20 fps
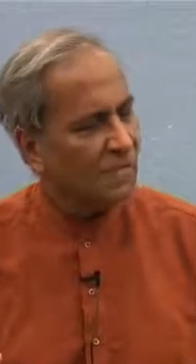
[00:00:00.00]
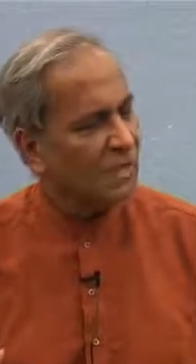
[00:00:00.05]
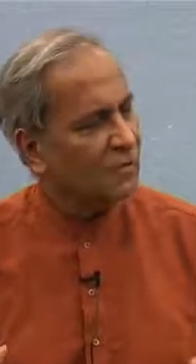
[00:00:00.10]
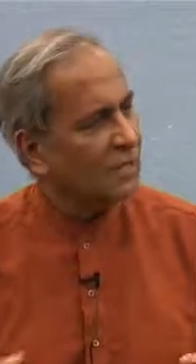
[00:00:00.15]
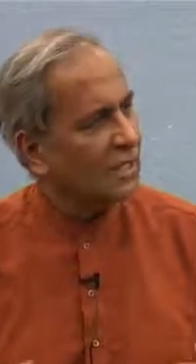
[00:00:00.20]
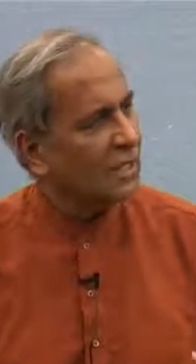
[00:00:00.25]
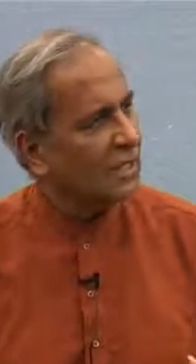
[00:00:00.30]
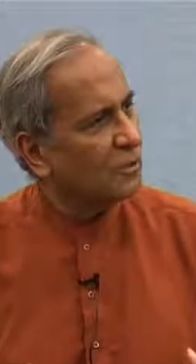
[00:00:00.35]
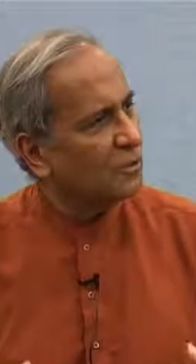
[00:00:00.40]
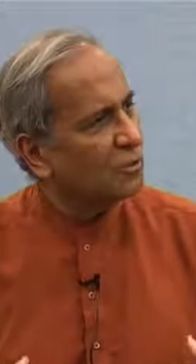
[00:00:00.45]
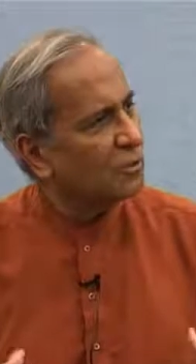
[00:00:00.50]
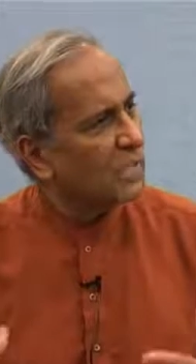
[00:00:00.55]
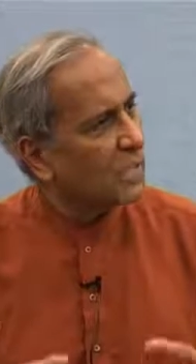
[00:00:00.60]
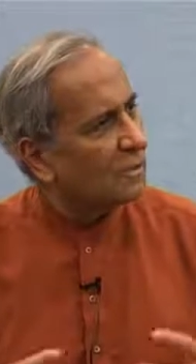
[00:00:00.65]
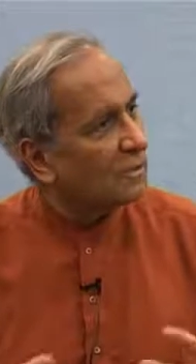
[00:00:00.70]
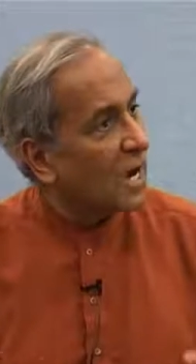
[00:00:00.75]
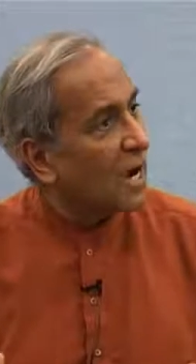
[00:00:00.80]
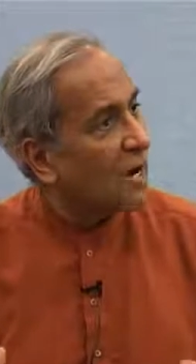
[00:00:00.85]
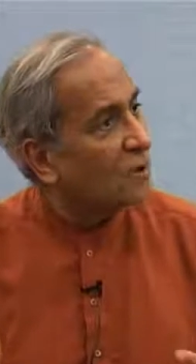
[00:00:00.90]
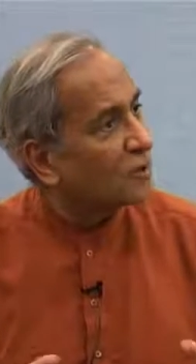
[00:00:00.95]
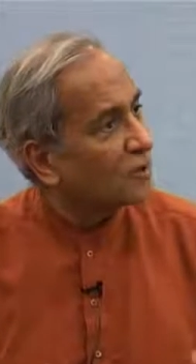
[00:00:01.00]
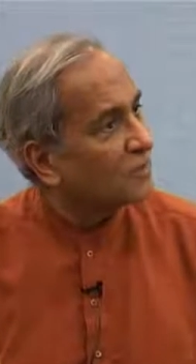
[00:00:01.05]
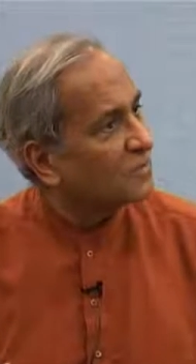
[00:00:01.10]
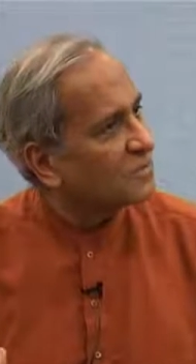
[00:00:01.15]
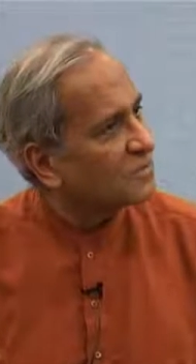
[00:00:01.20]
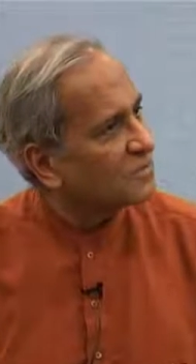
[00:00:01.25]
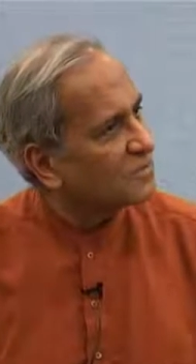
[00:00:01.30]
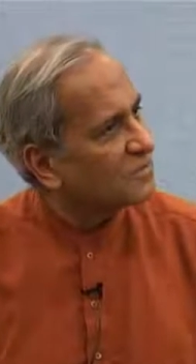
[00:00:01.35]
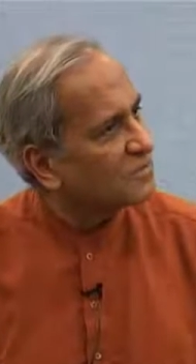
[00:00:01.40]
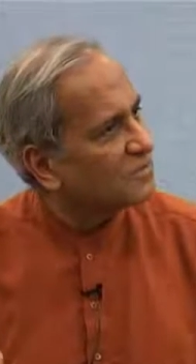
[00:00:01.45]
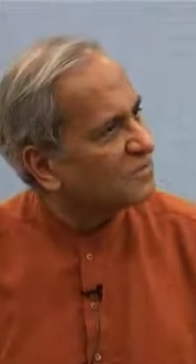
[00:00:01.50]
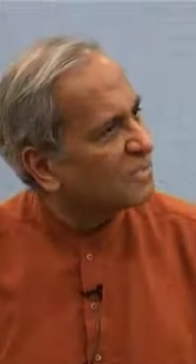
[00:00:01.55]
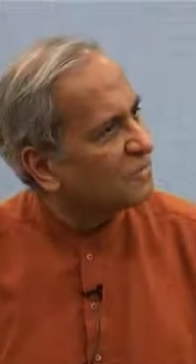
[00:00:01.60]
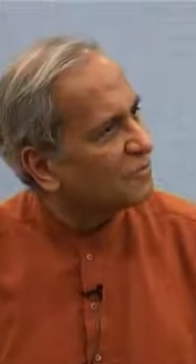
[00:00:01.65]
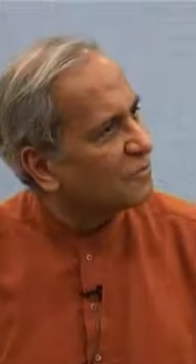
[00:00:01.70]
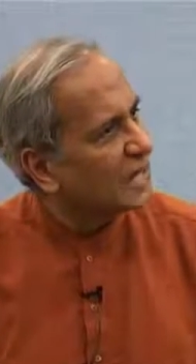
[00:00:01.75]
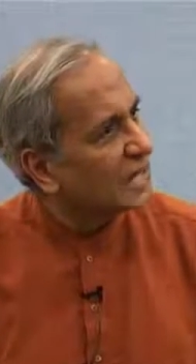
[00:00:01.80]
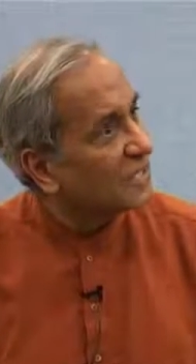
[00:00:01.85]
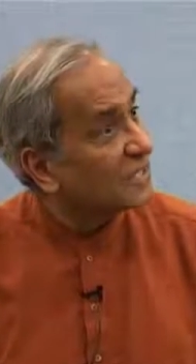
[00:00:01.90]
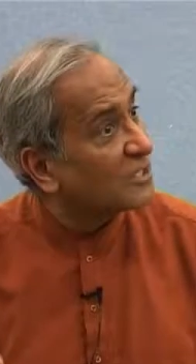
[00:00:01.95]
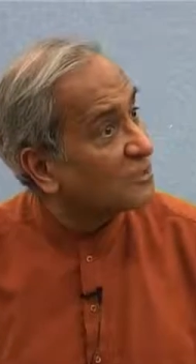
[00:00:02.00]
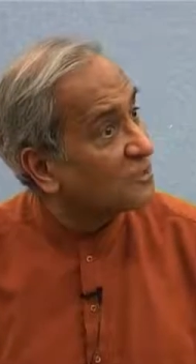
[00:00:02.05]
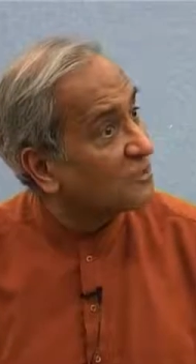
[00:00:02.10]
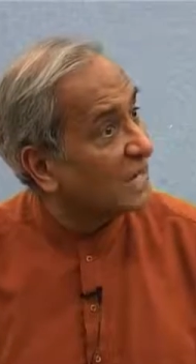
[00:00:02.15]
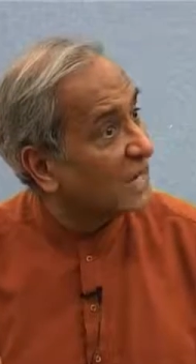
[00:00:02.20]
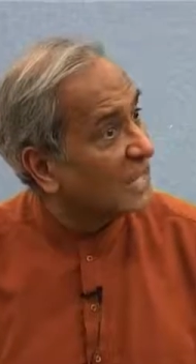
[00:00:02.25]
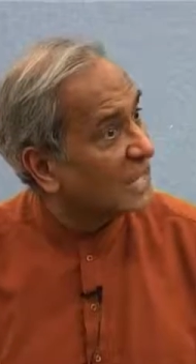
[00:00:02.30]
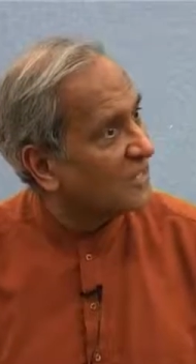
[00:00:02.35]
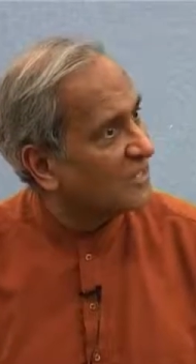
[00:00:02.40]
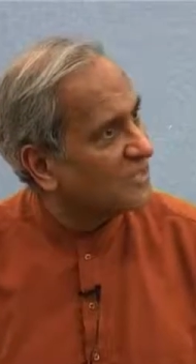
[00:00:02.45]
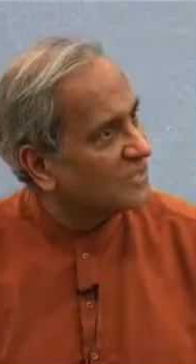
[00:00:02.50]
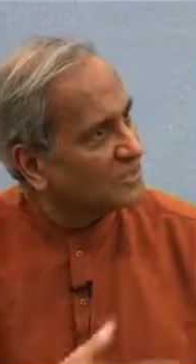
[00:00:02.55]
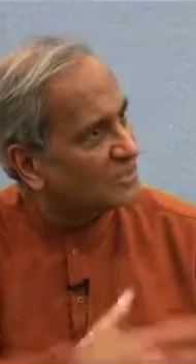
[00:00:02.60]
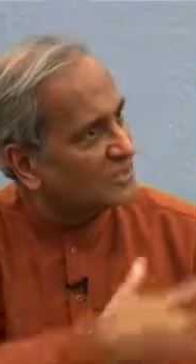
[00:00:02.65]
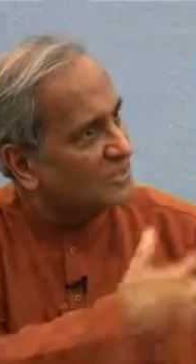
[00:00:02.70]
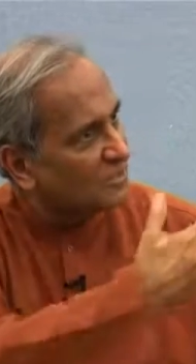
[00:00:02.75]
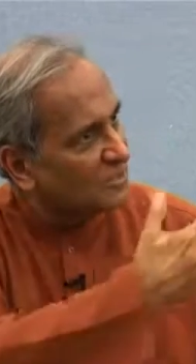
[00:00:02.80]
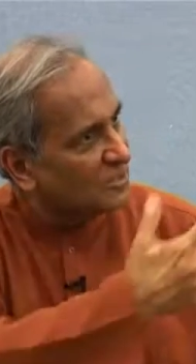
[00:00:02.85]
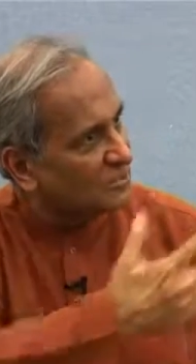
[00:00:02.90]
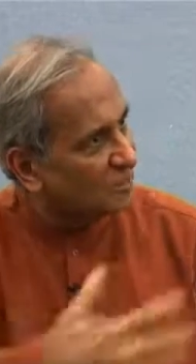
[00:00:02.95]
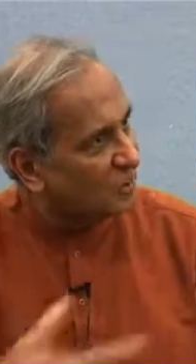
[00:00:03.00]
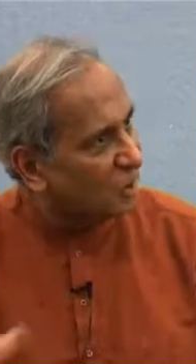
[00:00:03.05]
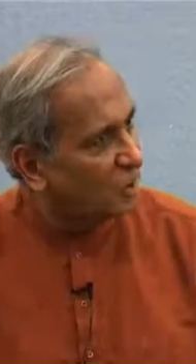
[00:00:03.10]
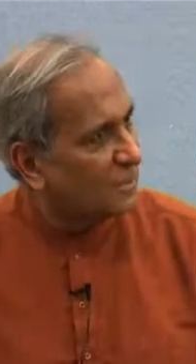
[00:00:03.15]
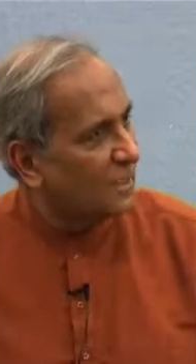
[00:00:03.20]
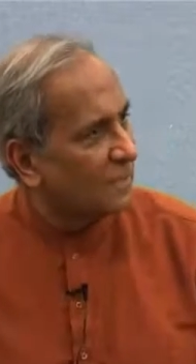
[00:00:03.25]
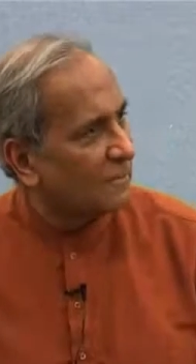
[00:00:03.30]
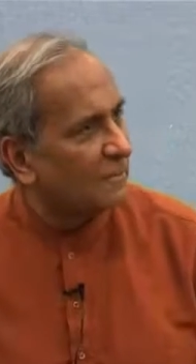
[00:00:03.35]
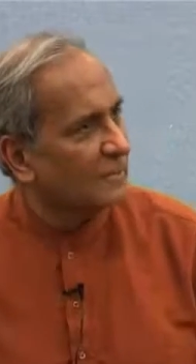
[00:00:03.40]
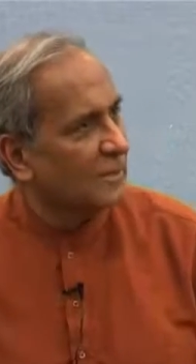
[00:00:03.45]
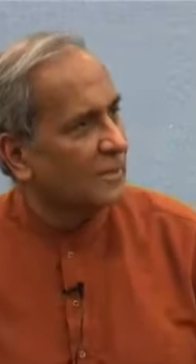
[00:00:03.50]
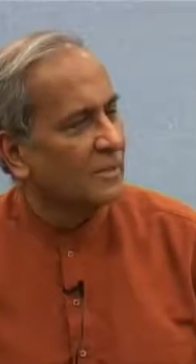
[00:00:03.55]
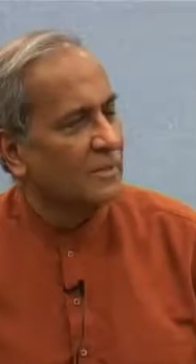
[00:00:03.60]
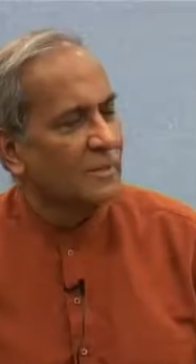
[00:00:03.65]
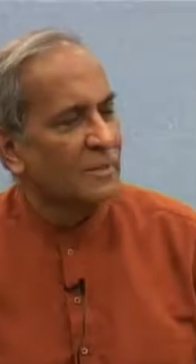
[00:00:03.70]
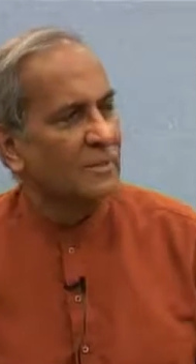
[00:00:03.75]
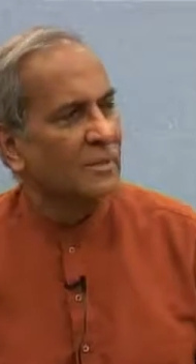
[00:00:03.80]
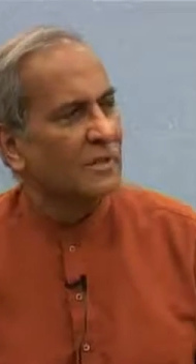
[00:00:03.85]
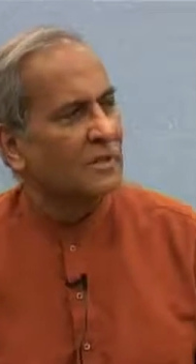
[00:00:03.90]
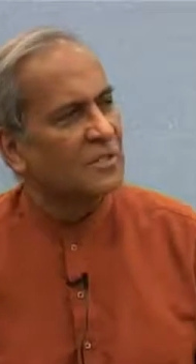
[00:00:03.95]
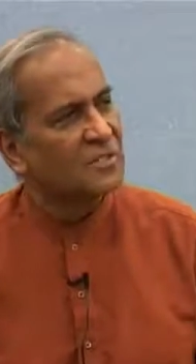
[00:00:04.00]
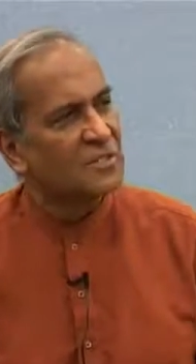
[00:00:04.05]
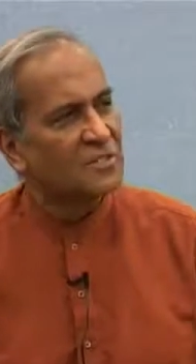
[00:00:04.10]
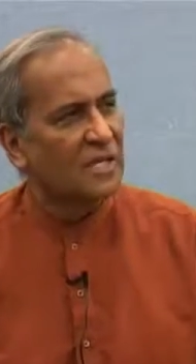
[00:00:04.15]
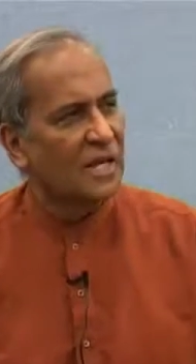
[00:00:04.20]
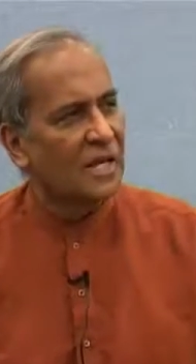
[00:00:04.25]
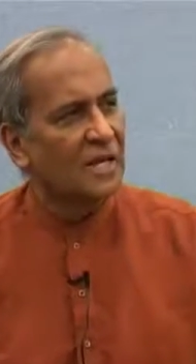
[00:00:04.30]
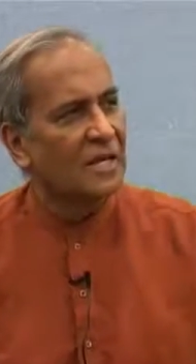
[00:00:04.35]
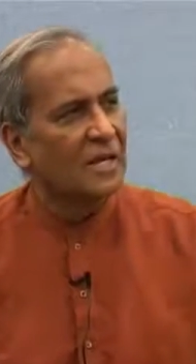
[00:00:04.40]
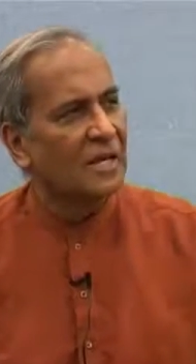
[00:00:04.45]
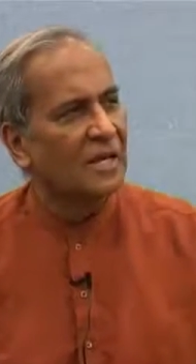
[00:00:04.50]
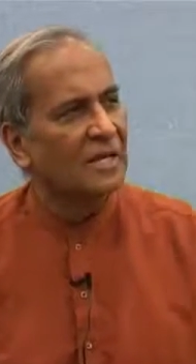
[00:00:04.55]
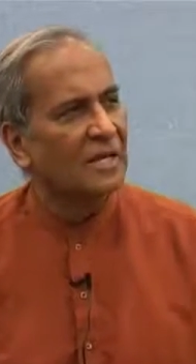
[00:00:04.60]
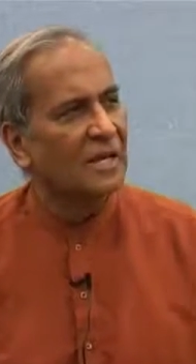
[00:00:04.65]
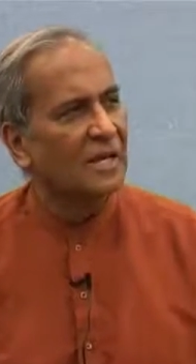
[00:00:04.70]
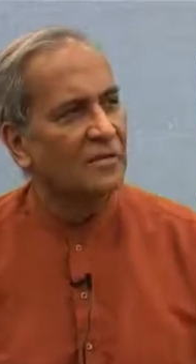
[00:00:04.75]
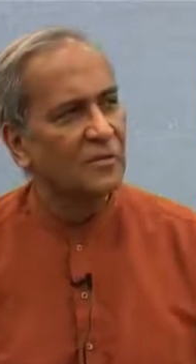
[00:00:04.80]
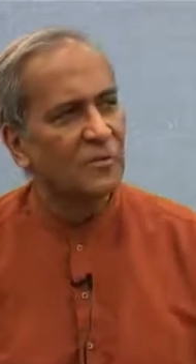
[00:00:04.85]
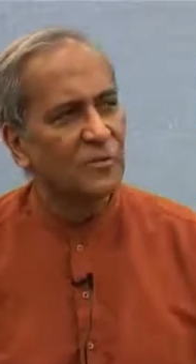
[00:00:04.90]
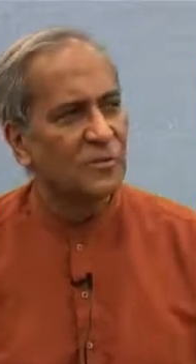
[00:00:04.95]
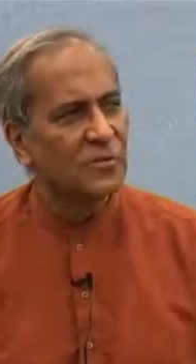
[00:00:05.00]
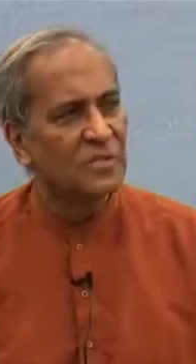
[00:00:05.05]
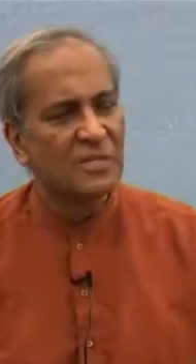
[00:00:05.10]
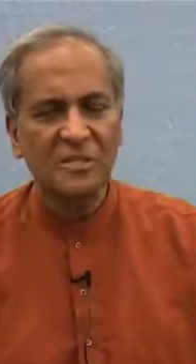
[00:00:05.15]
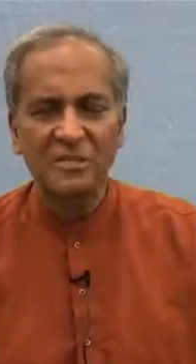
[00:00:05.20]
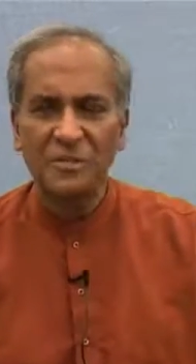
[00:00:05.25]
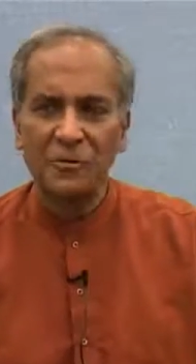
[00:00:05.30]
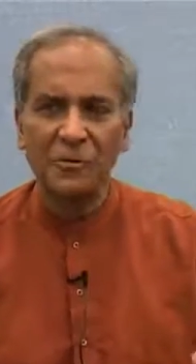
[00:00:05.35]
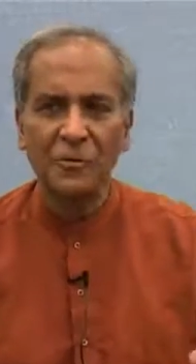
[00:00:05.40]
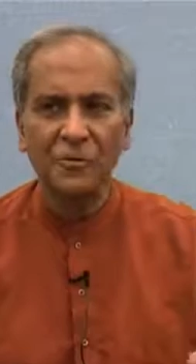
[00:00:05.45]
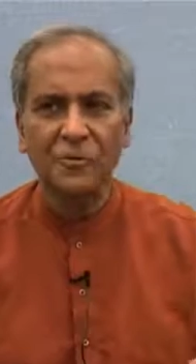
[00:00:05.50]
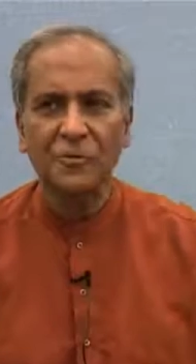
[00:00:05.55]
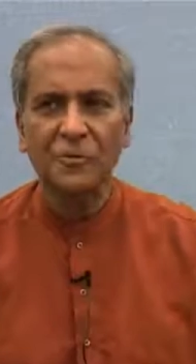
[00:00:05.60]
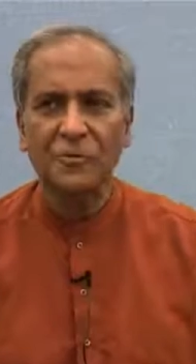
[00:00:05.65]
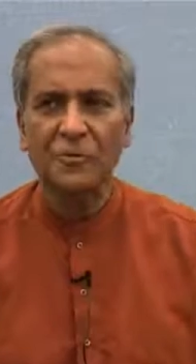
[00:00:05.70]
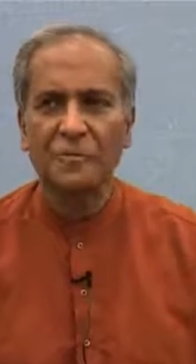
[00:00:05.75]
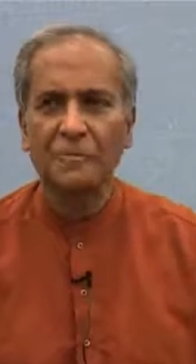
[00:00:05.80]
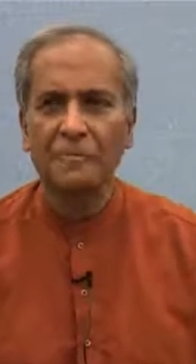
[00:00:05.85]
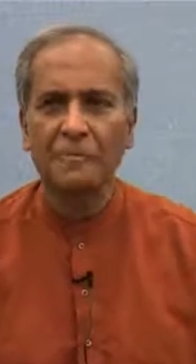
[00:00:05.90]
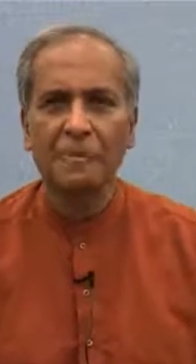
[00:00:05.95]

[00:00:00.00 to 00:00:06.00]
We cannot come out of this, if you like, this malaise, this problem. There's a second area, you'll see this also.